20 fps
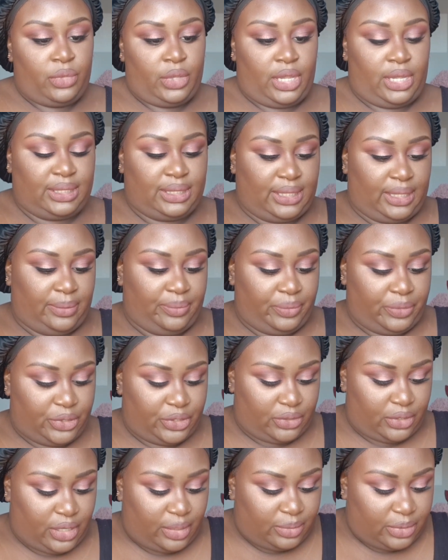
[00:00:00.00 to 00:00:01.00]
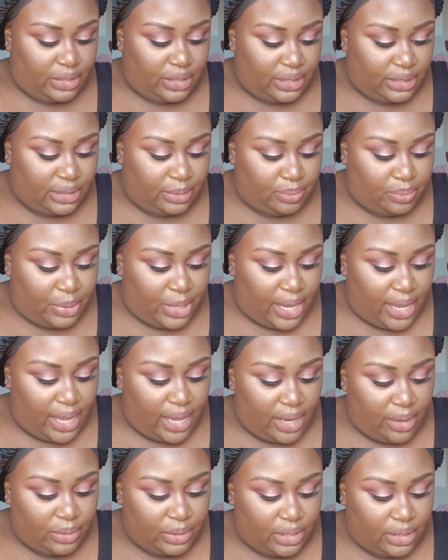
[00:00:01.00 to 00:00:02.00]
Let's see. So it comes in this
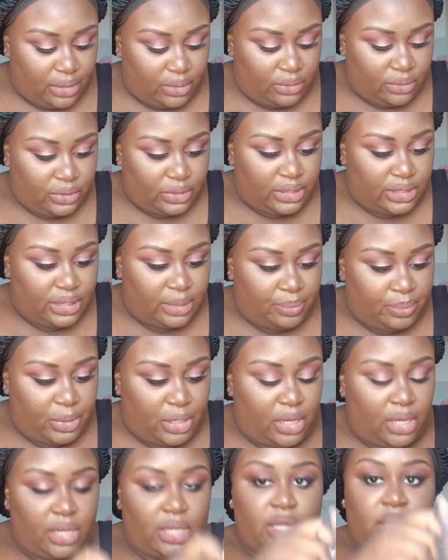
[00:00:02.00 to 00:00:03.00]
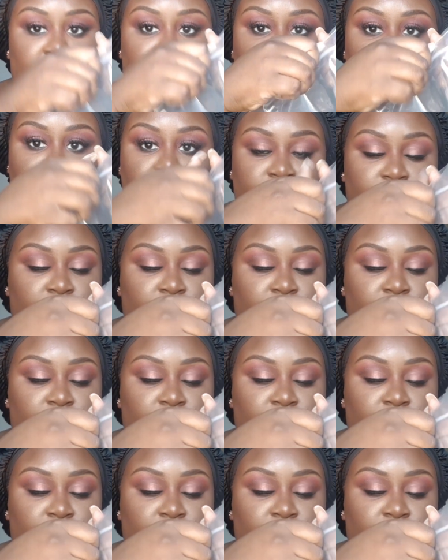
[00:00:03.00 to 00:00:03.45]
bag with a little Ziploc thing on the